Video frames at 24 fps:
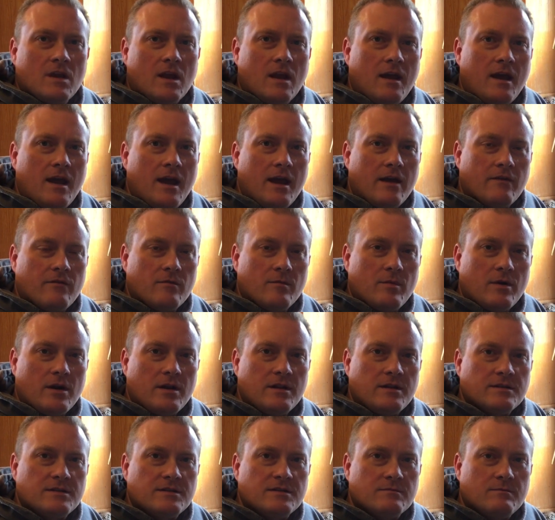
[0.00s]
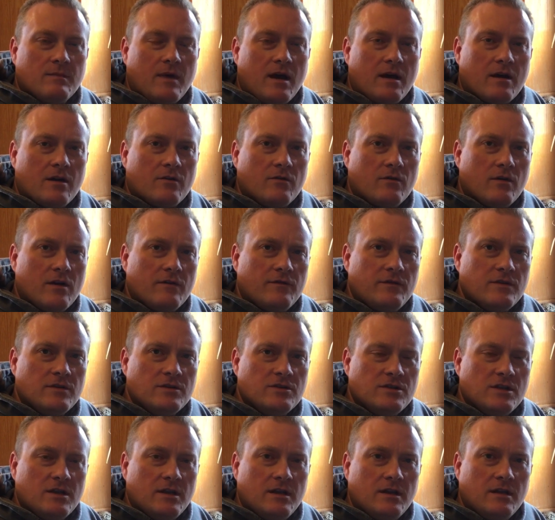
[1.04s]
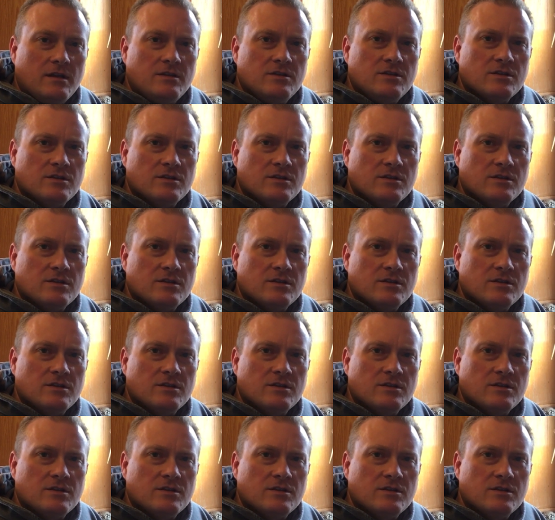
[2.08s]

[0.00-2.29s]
Hey everybody, this is Modern Refugee.